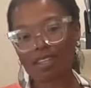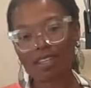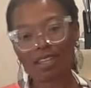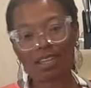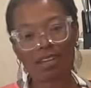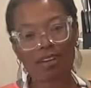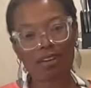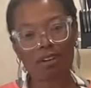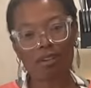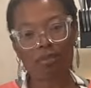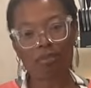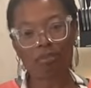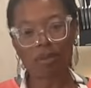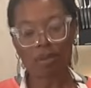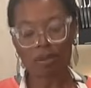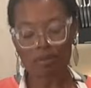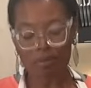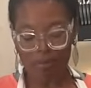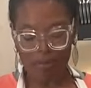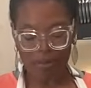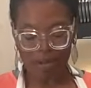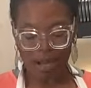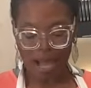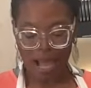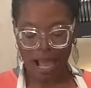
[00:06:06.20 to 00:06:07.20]
caring
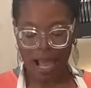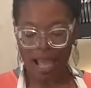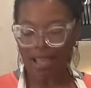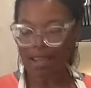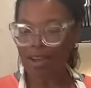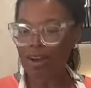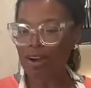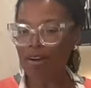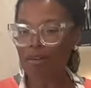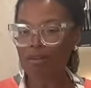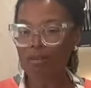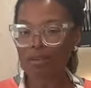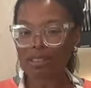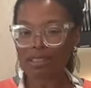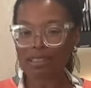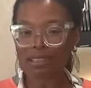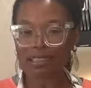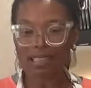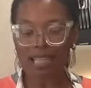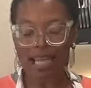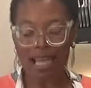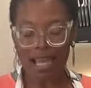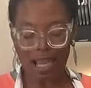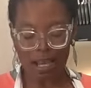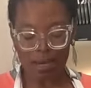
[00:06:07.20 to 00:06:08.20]
people. I
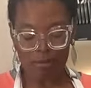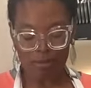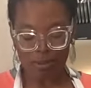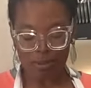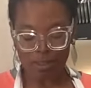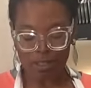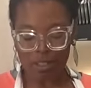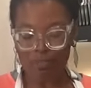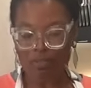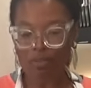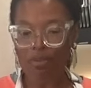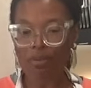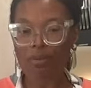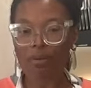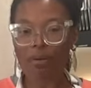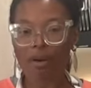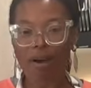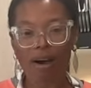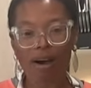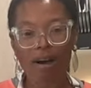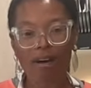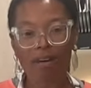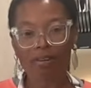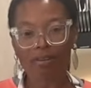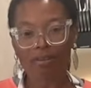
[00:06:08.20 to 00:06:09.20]
always say I believe we
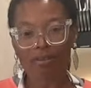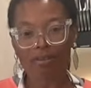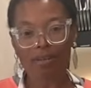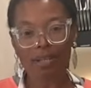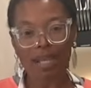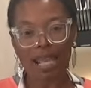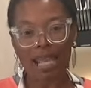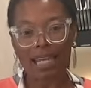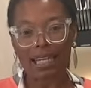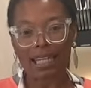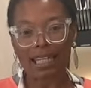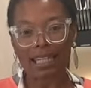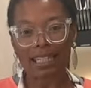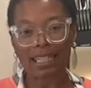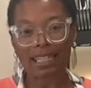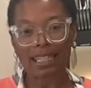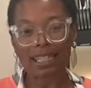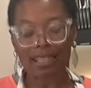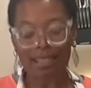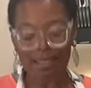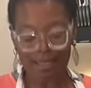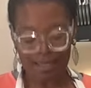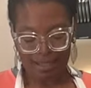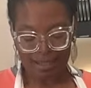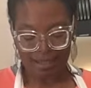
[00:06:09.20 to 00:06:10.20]
were all created
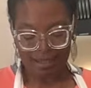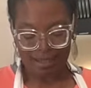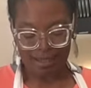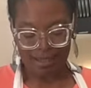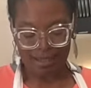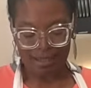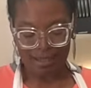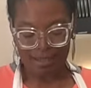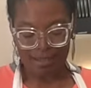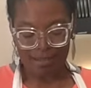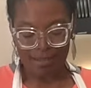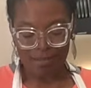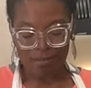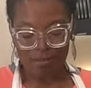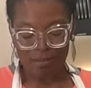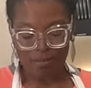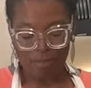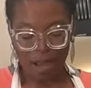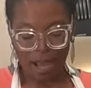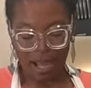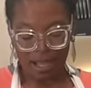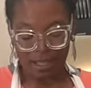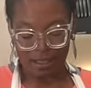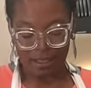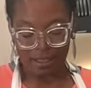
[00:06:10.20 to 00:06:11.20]

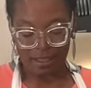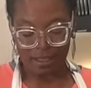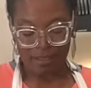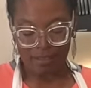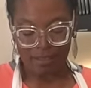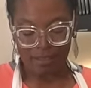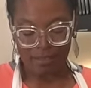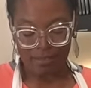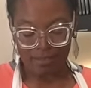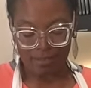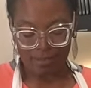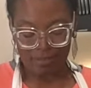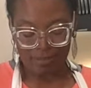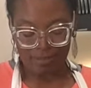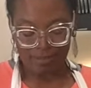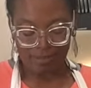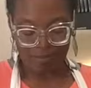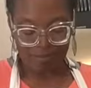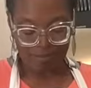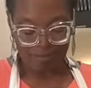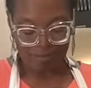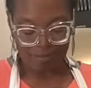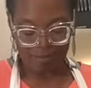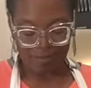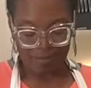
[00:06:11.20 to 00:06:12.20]
by love
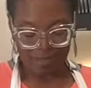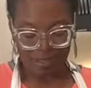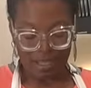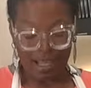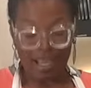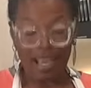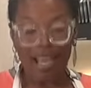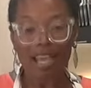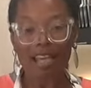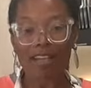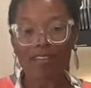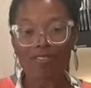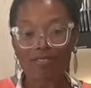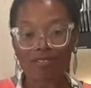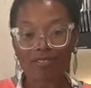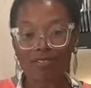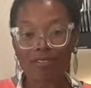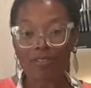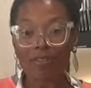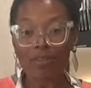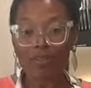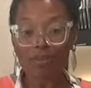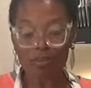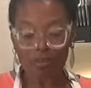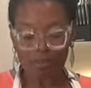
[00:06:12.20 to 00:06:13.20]
and
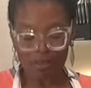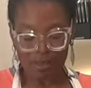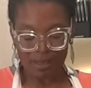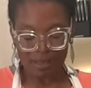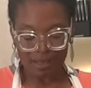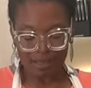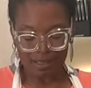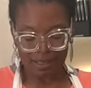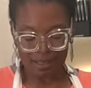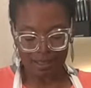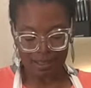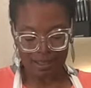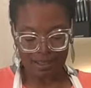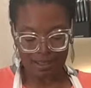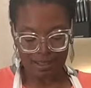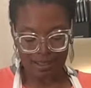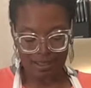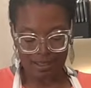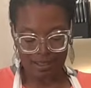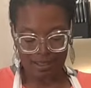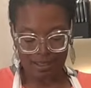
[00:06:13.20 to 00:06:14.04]
filled with it.